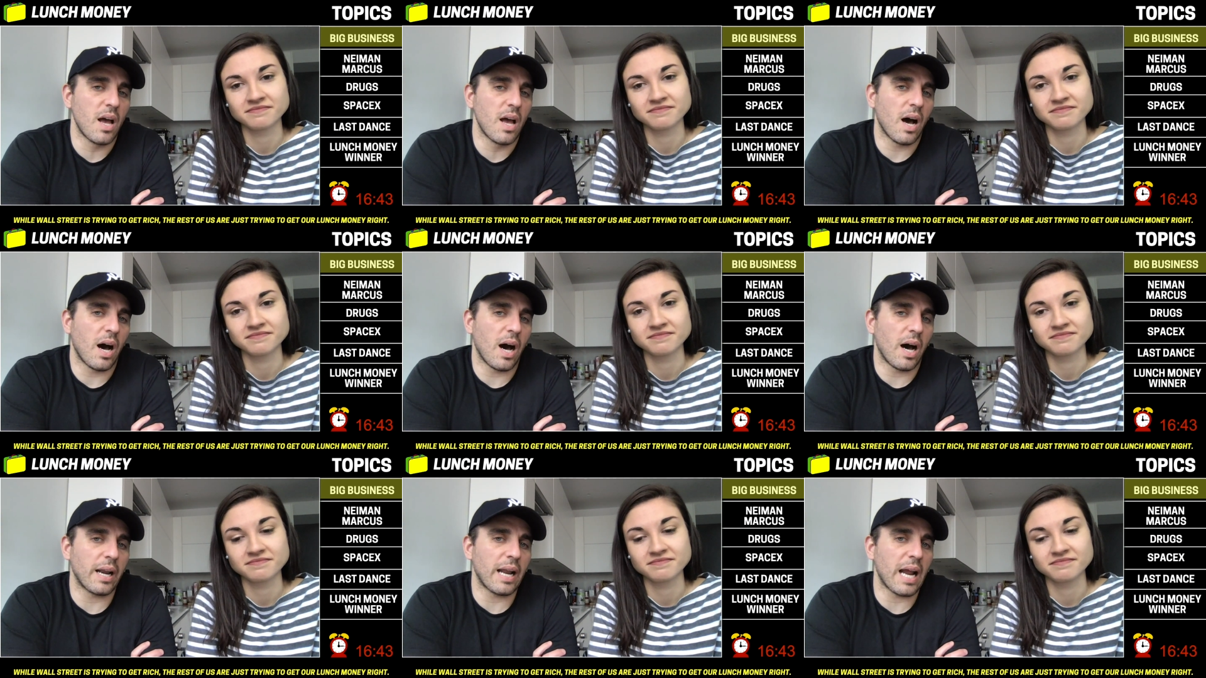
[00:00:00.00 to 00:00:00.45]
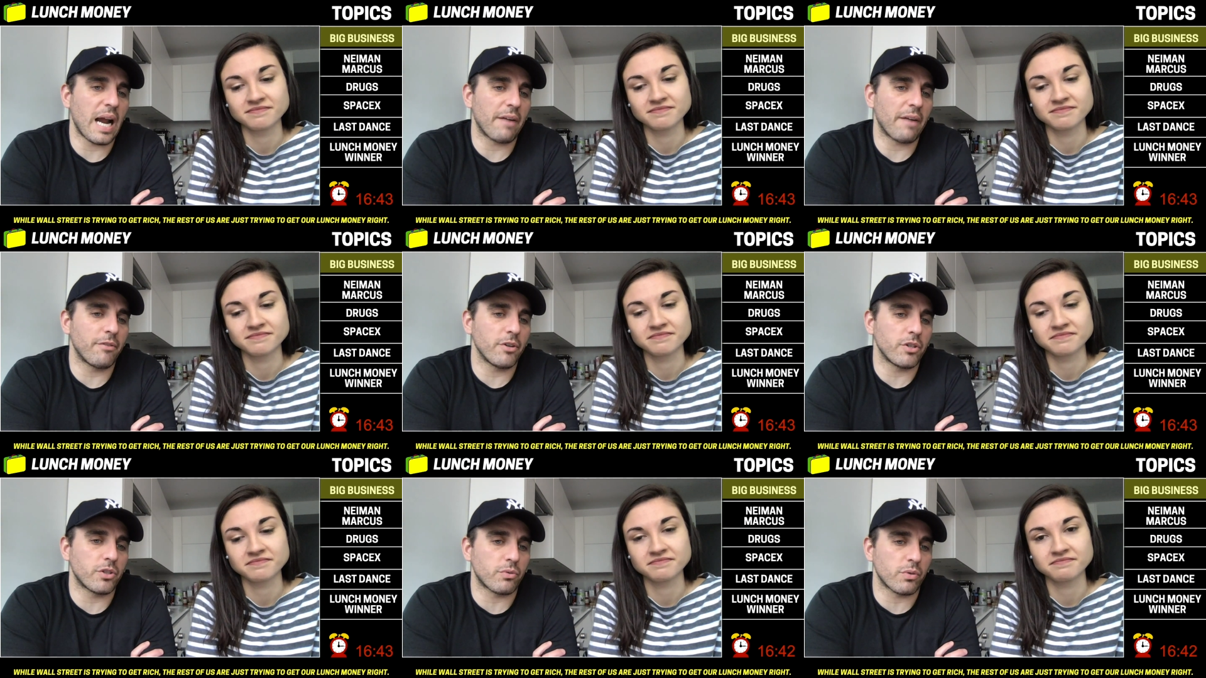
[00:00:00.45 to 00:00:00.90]
Speaker 1: on average
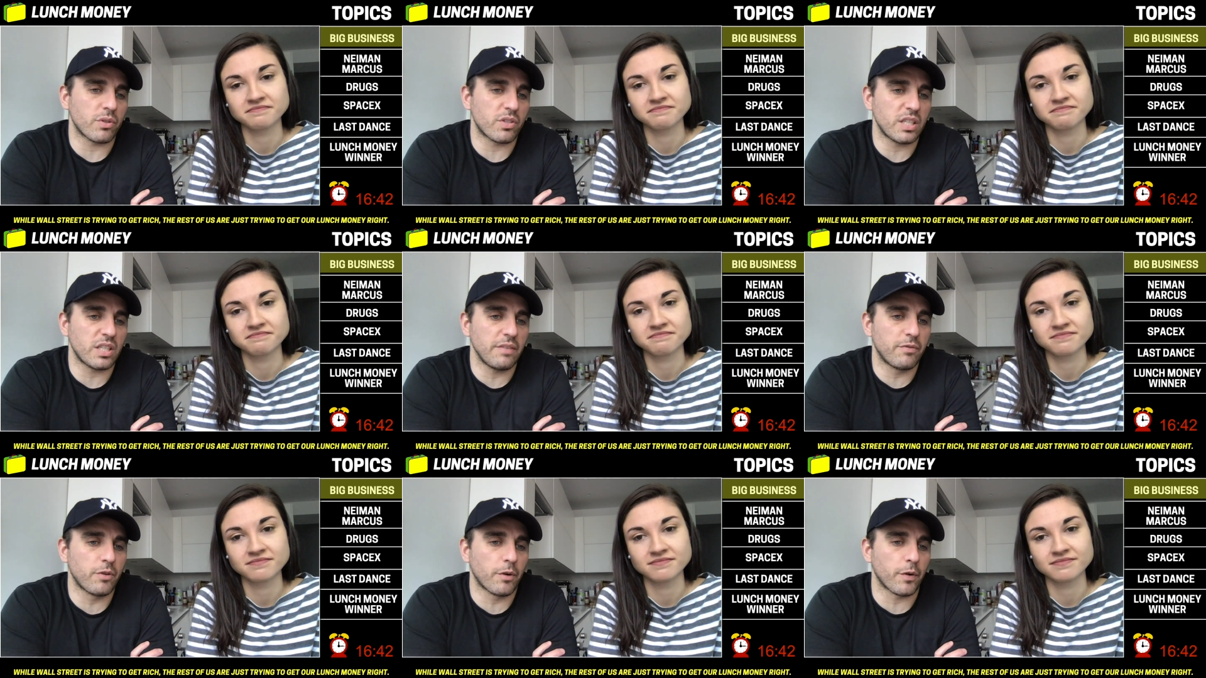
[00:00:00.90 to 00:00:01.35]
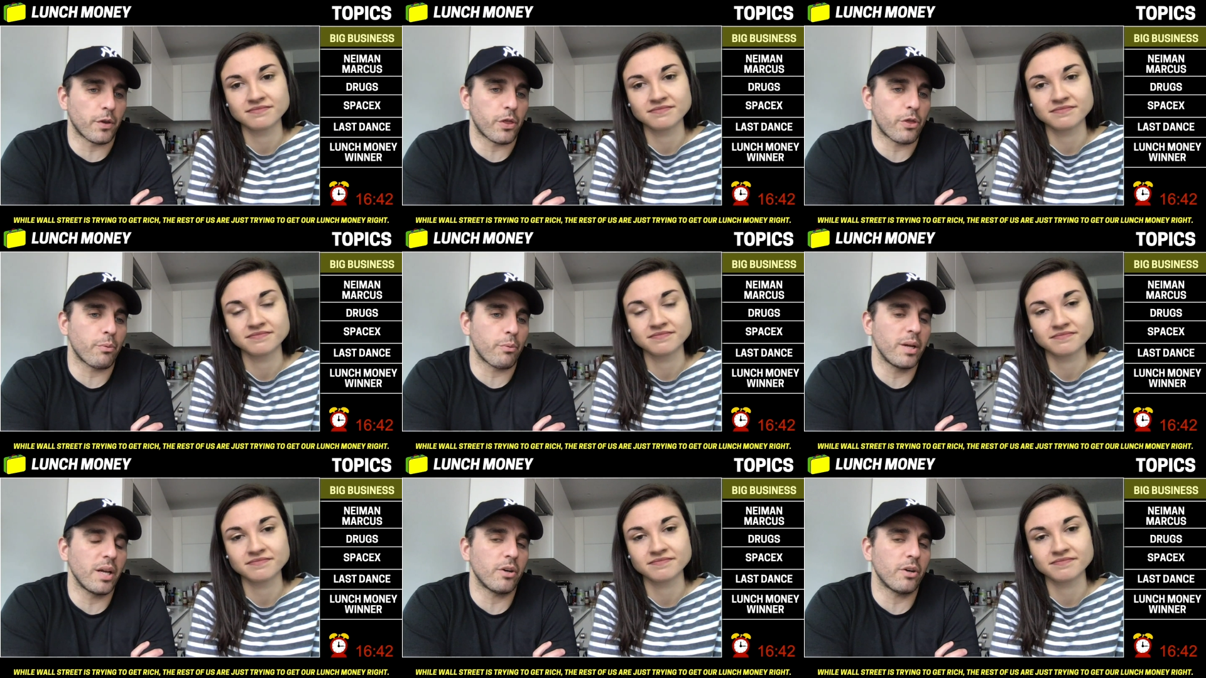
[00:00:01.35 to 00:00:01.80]
received over
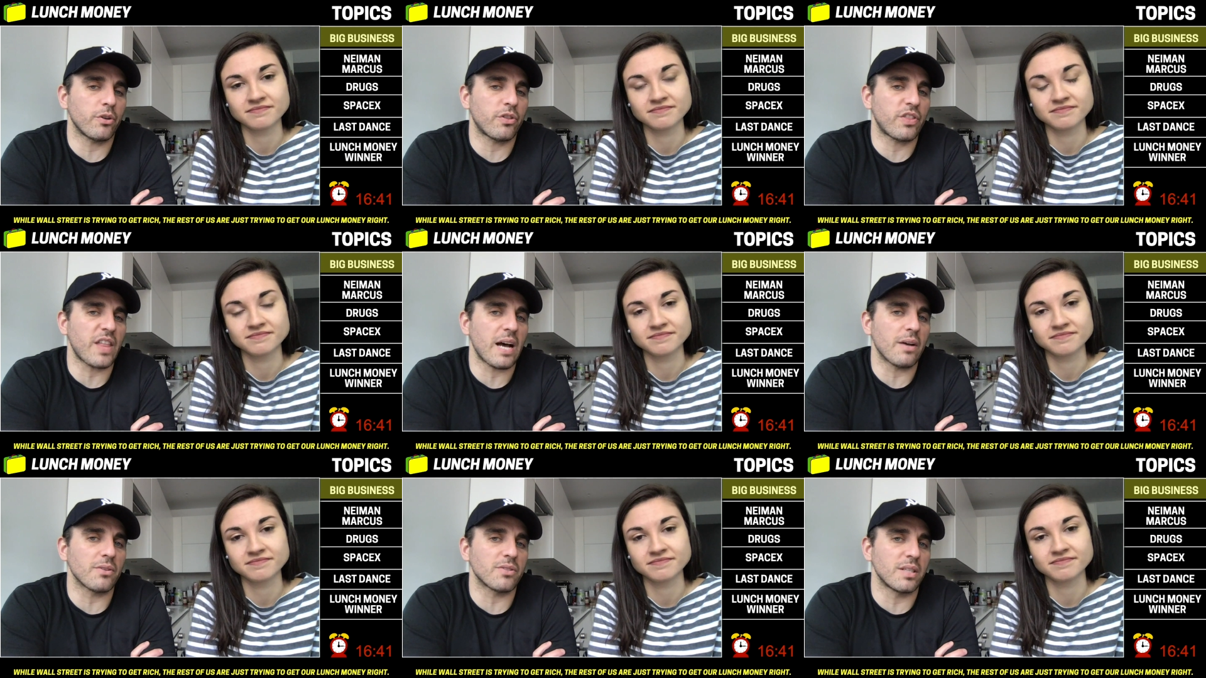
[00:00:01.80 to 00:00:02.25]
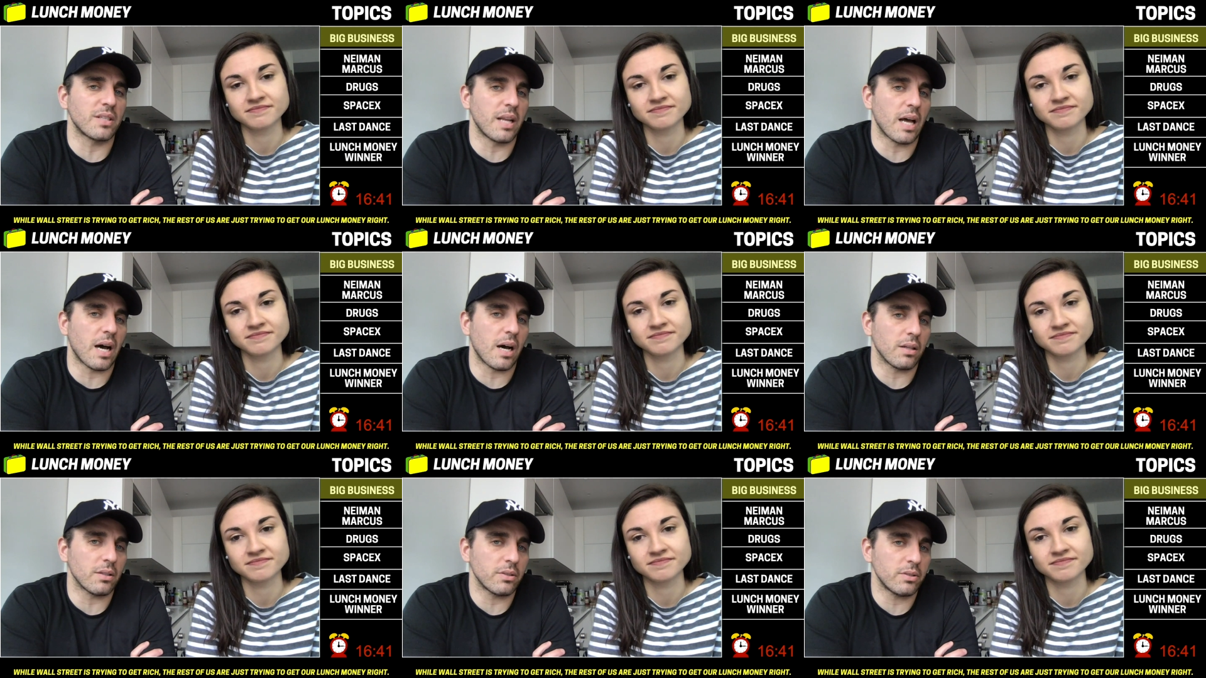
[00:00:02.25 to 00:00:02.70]

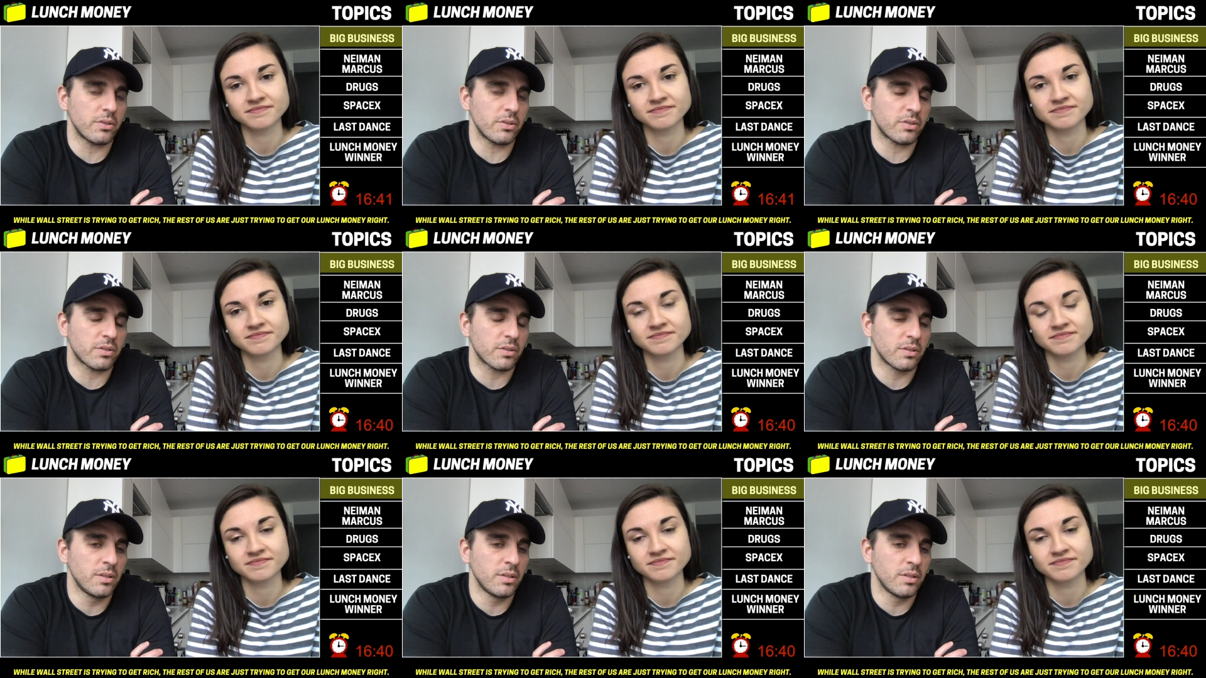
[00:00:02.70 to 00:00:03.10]
$300,000.